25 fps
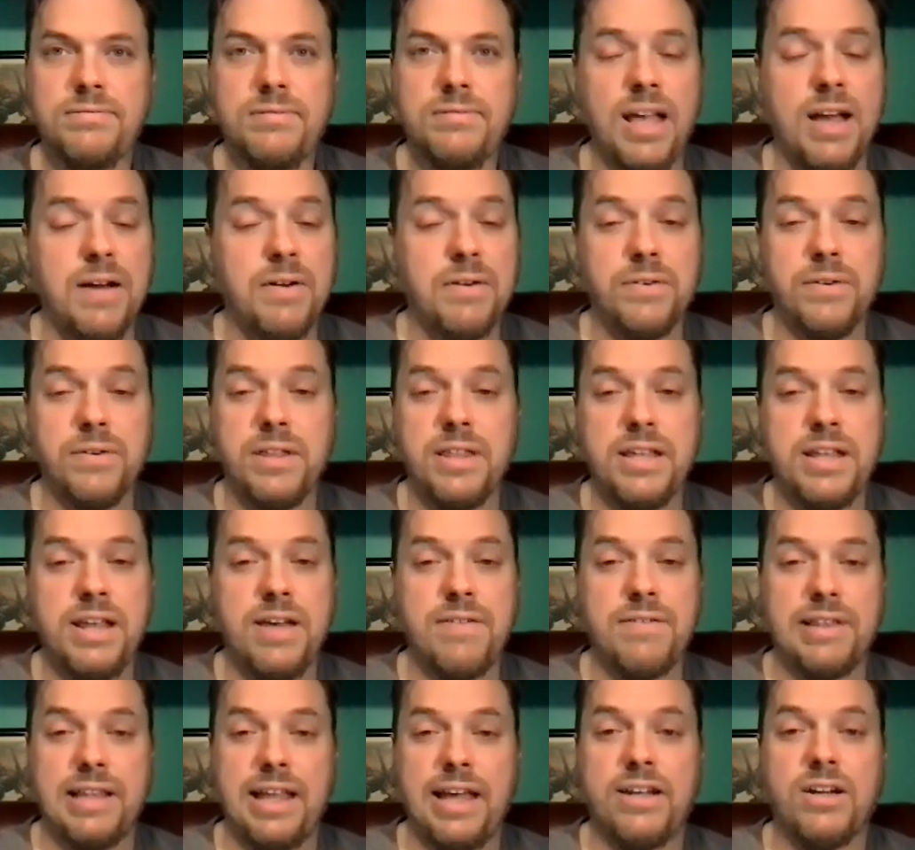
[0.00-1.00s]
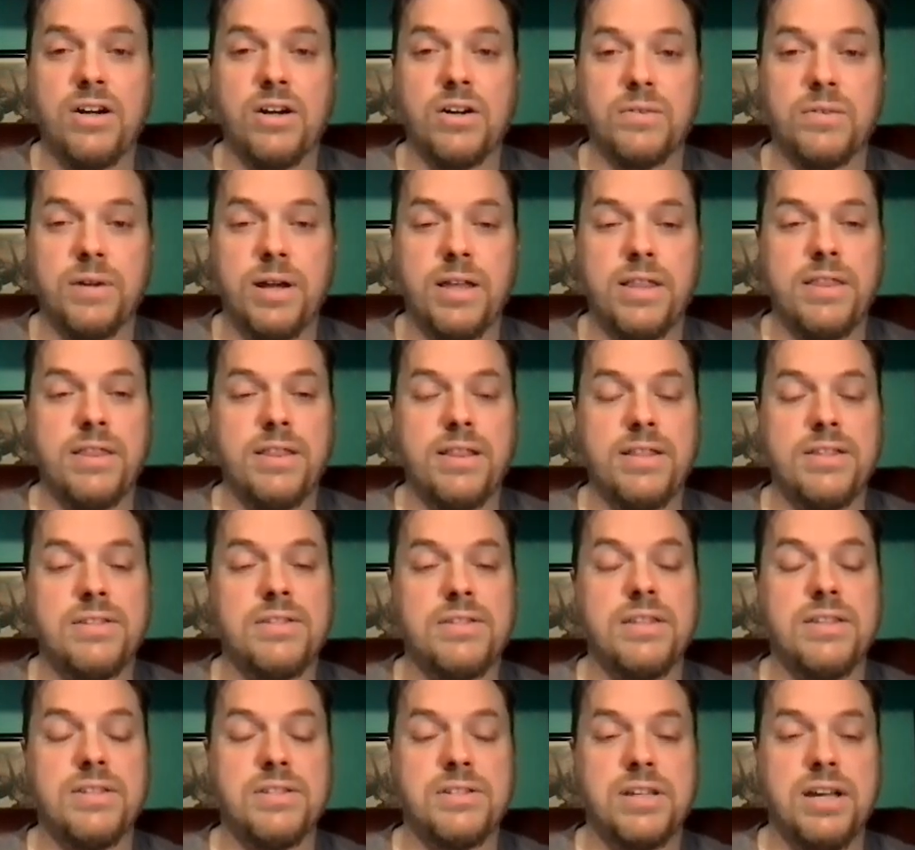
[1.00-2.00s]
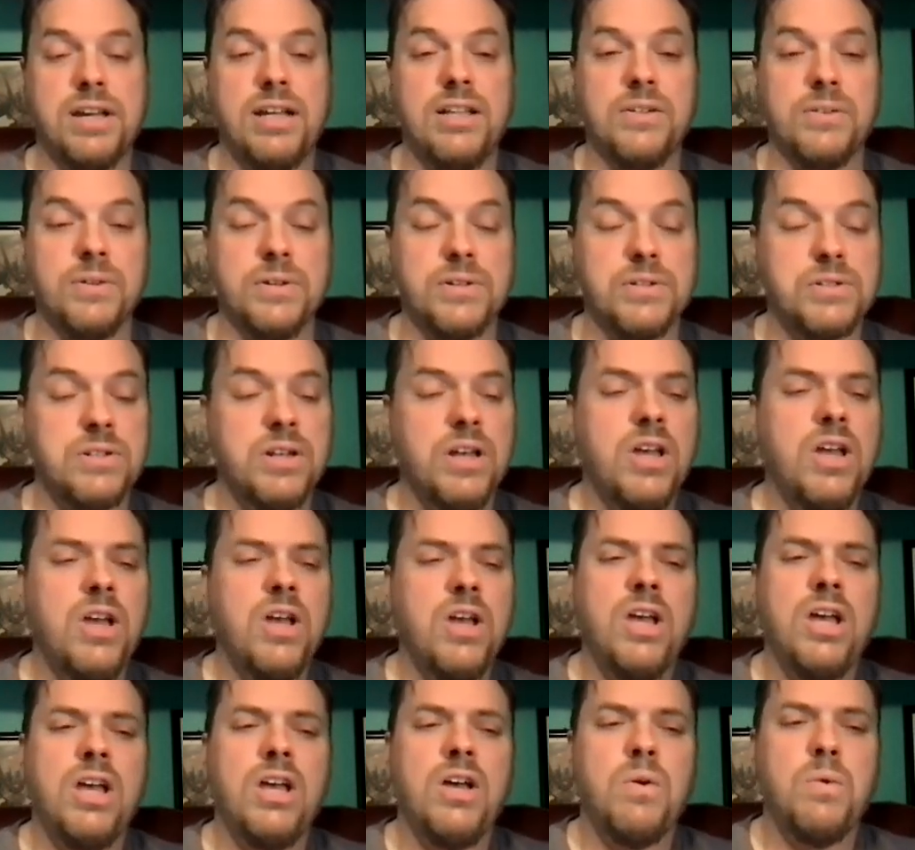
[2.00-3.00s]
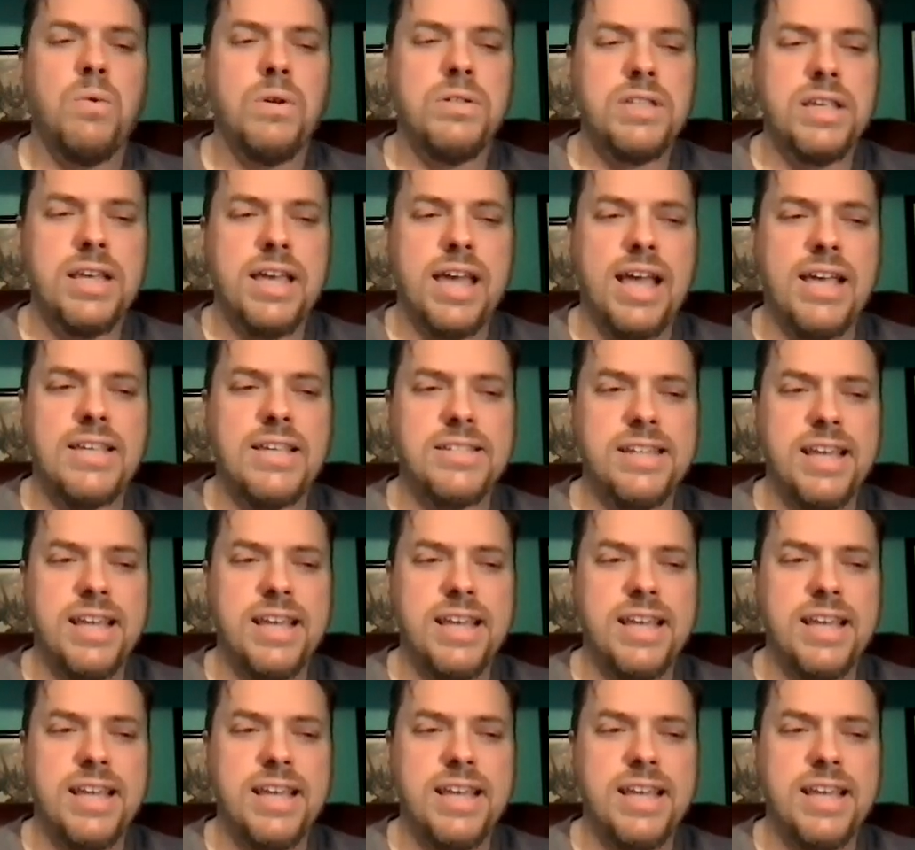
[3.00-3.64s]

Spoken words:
I would rather have a line art rather than this colorist. What's that guy's name?